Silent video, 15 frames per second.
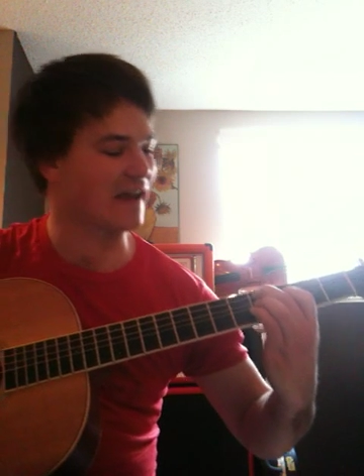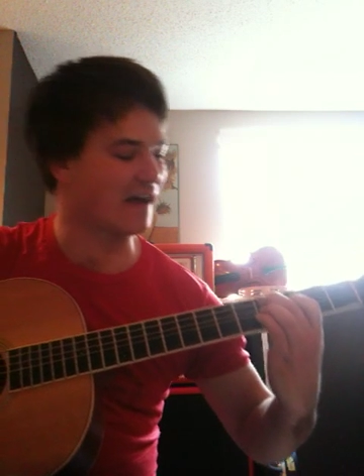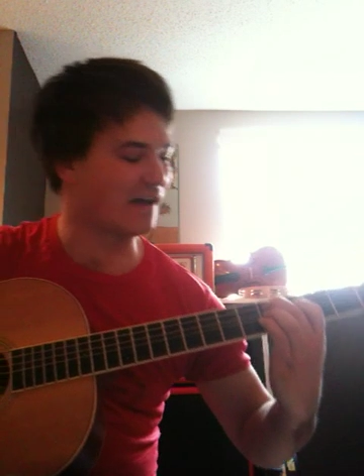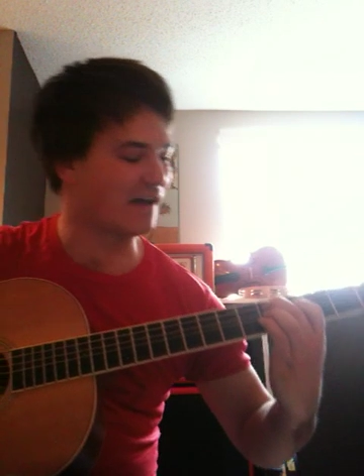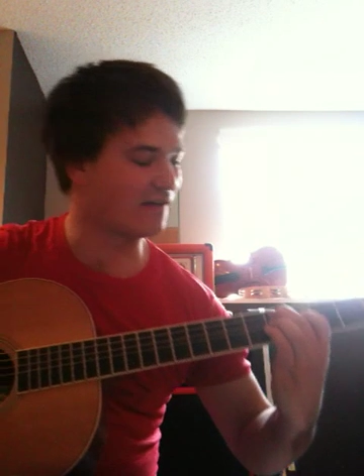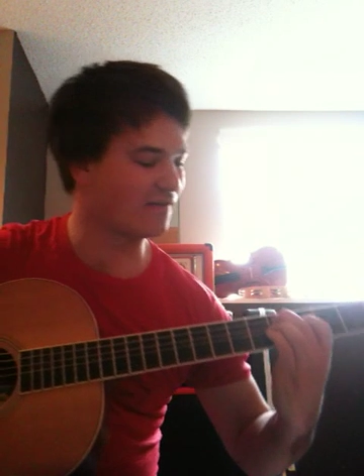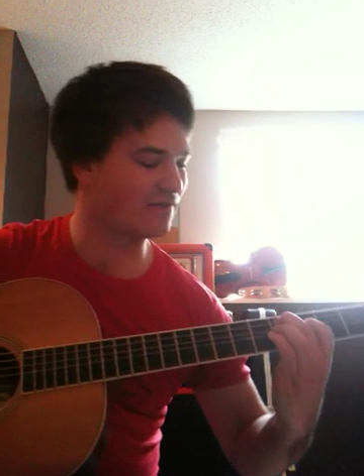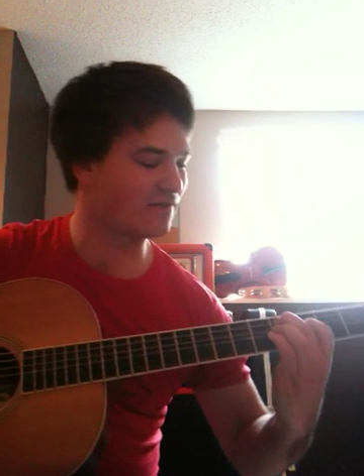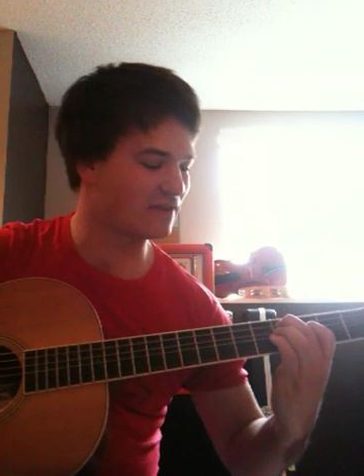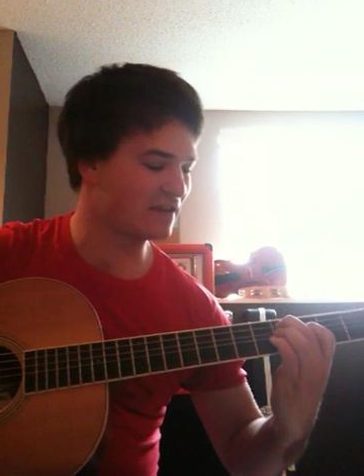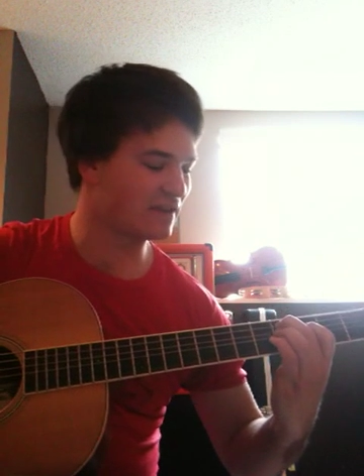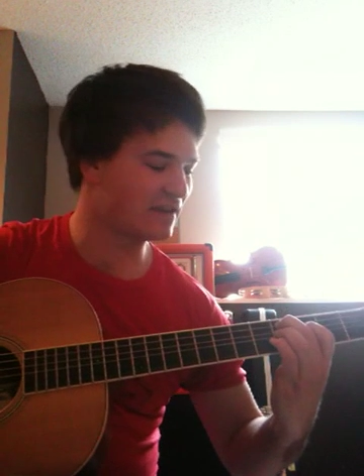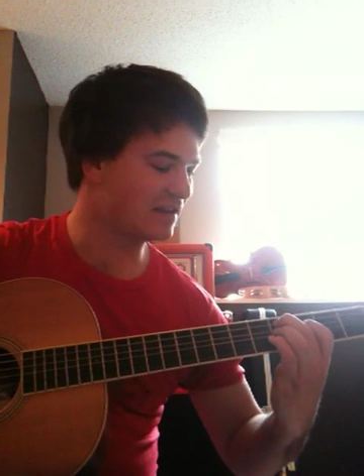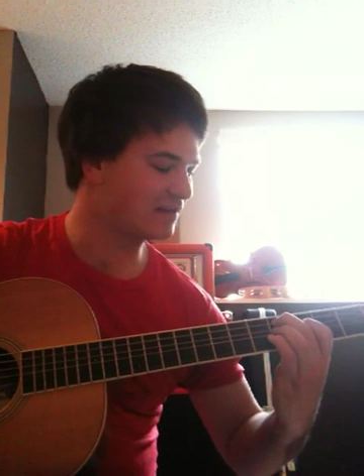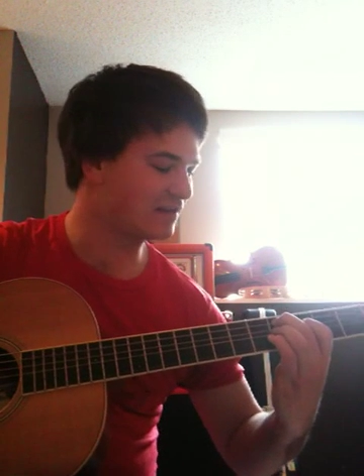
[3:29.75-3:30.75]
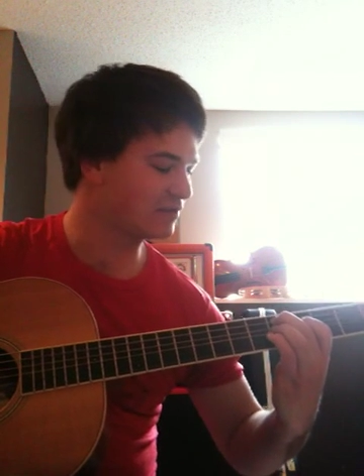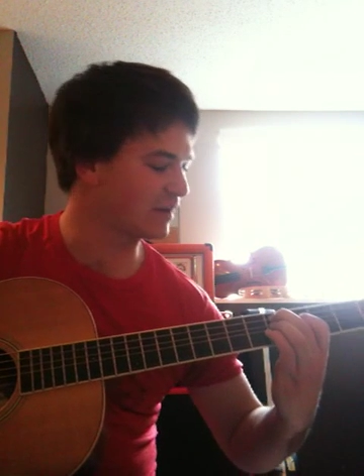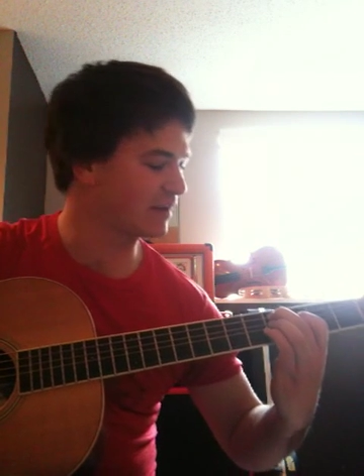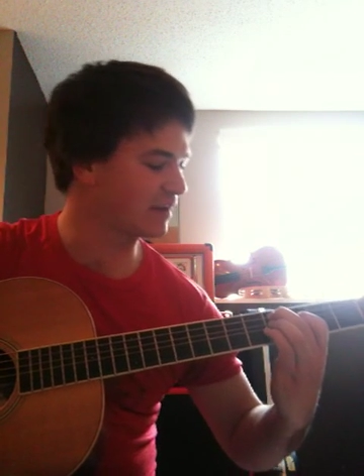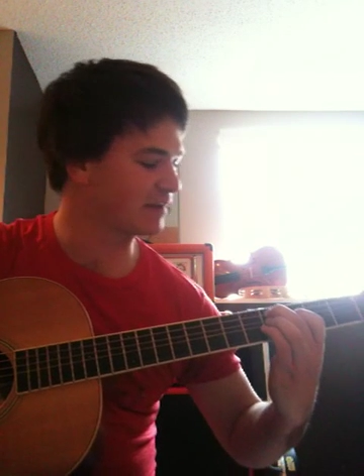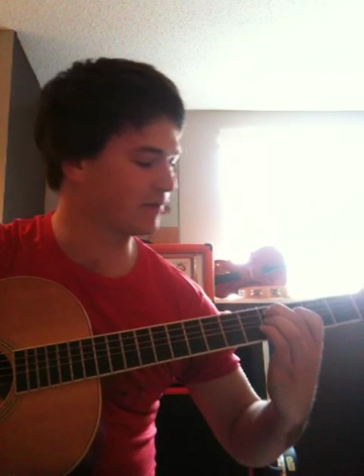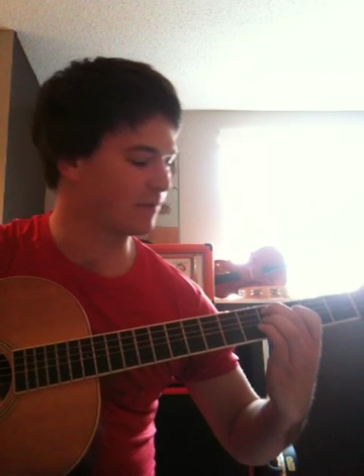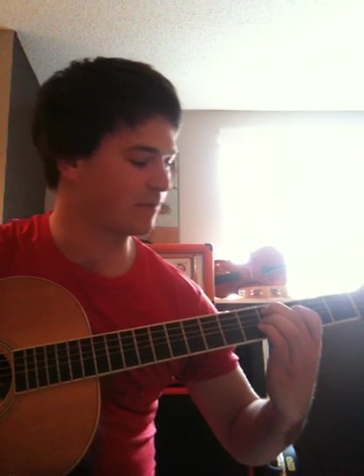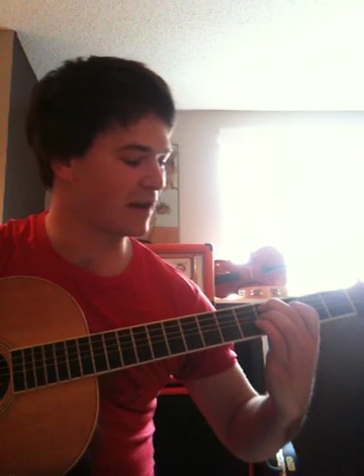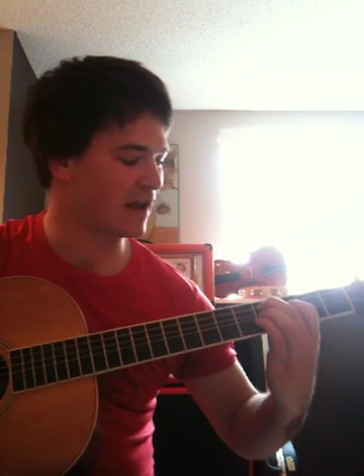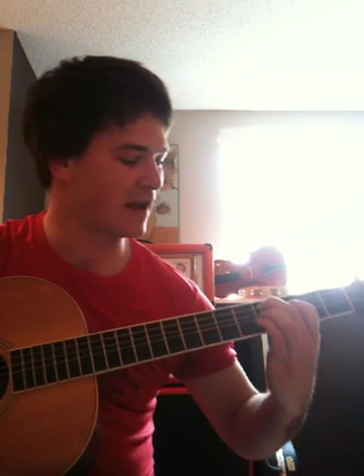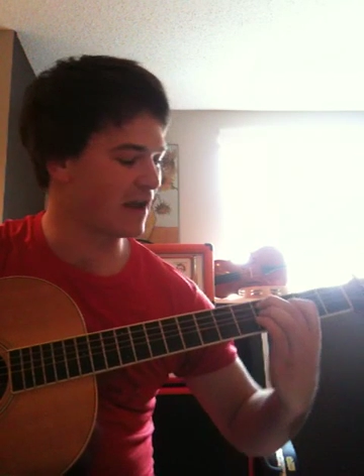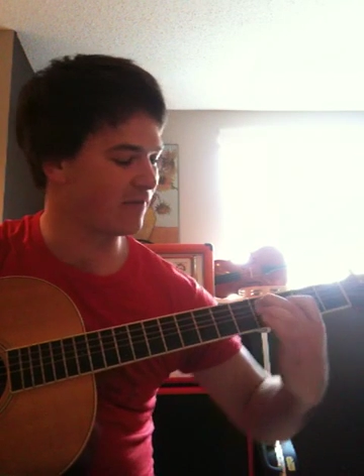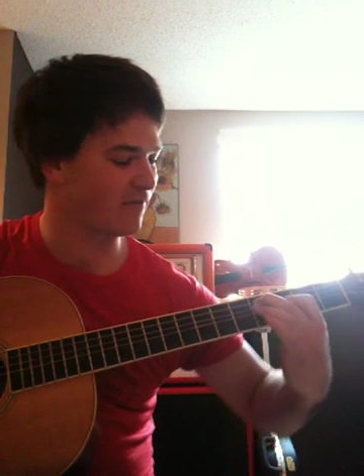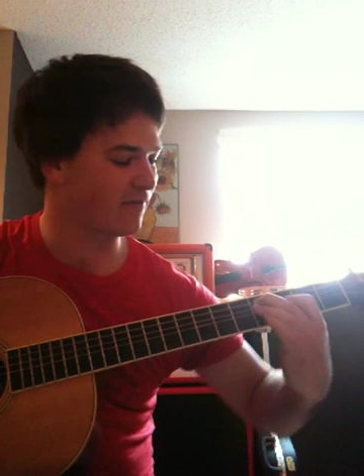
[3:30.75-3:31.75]
of the D string, give me an
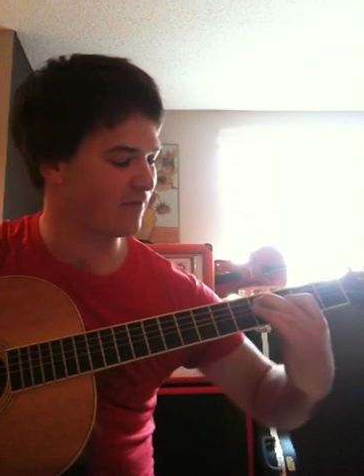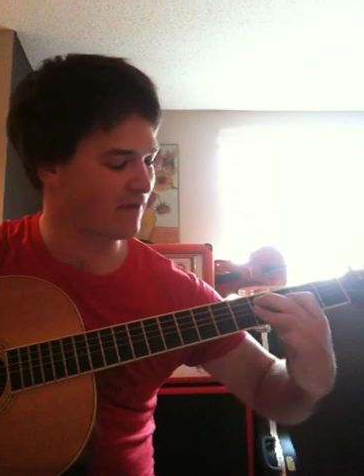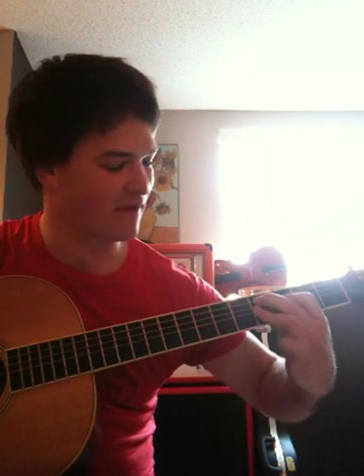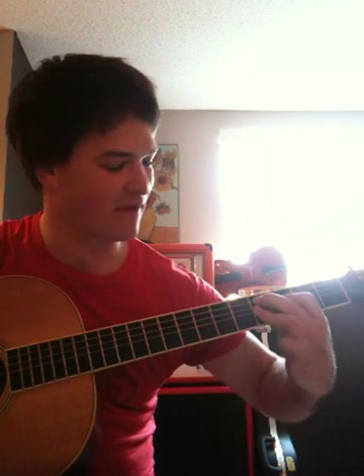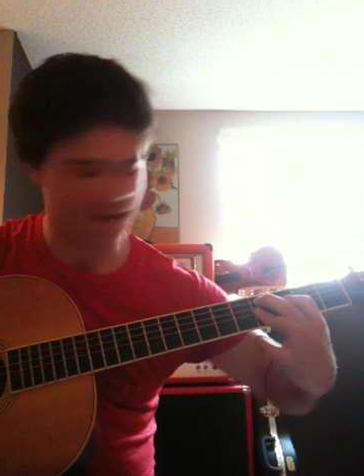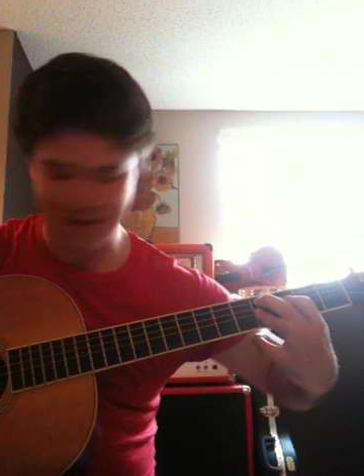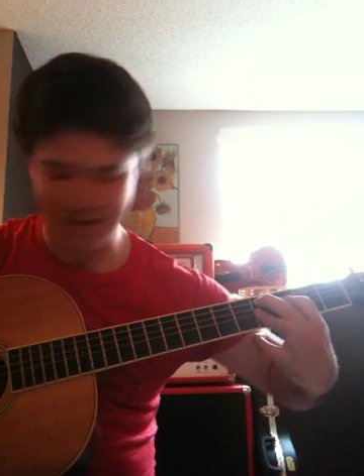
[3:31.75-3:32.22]
F.